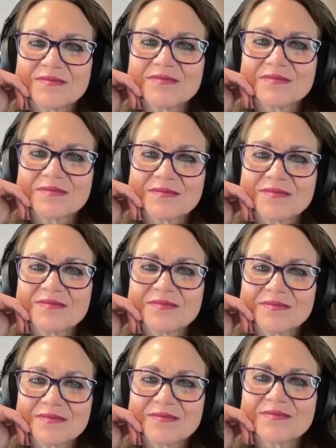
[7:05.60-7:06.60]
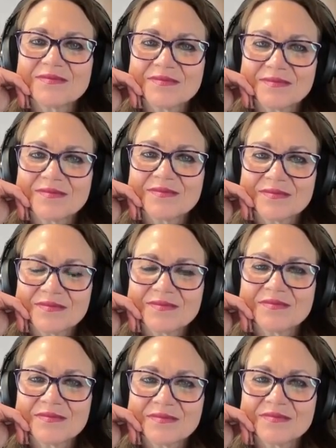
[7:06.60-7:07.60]

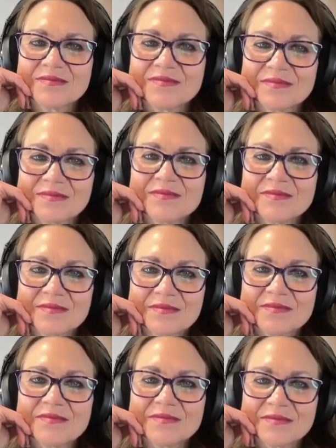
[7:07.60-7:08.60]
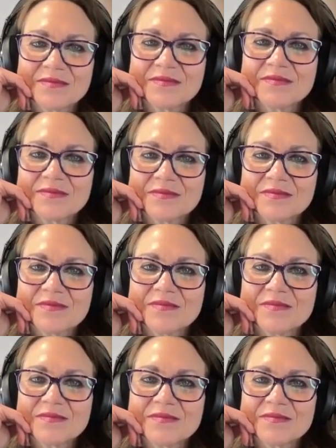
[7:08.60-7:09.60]

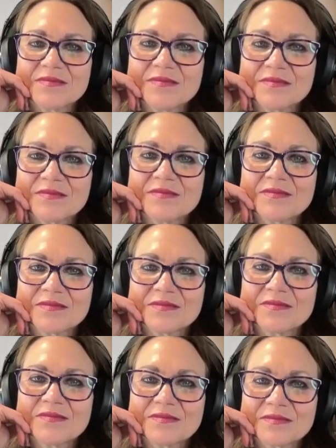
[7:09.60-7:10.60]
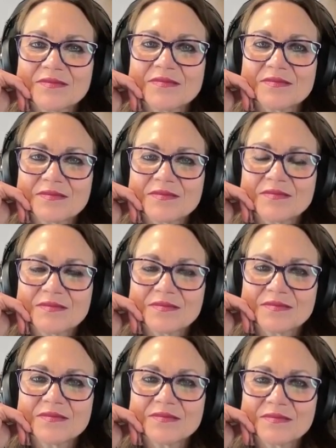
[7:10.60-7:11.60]

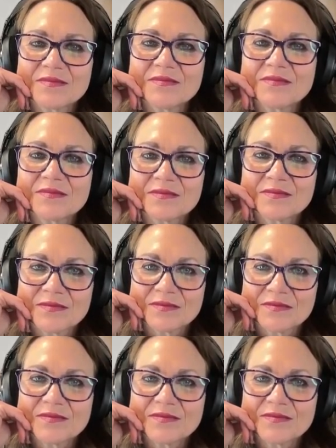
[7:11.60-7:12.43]
The person shown says nothing.